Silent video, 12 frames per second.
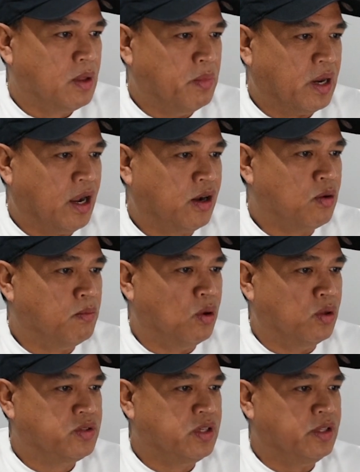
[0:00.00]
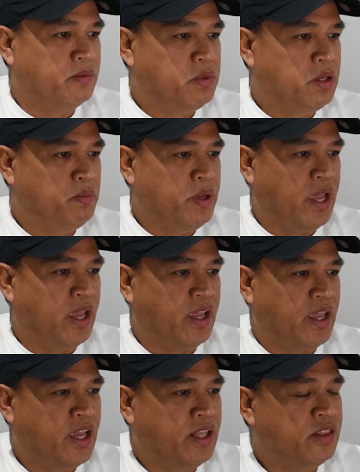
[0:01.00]
Meralco Bulls in the
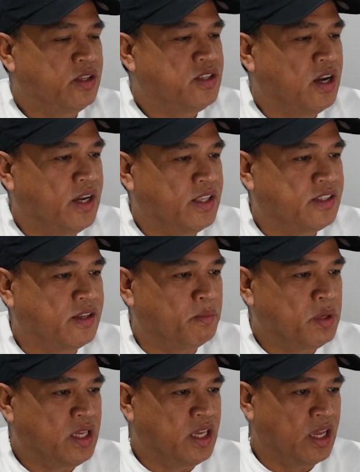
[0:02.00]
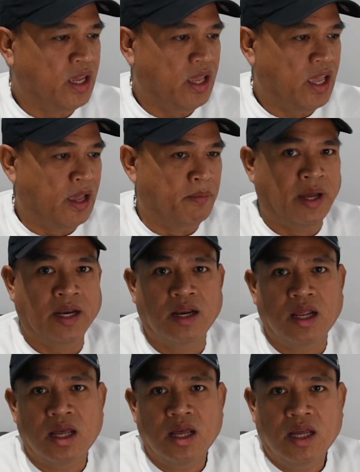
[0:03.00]
PBA, and the Giant Samigi Eman,
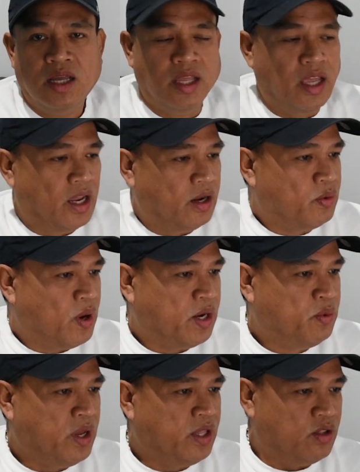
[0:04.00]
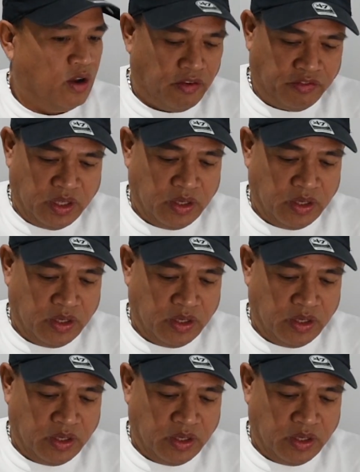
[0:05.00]
a graduate of the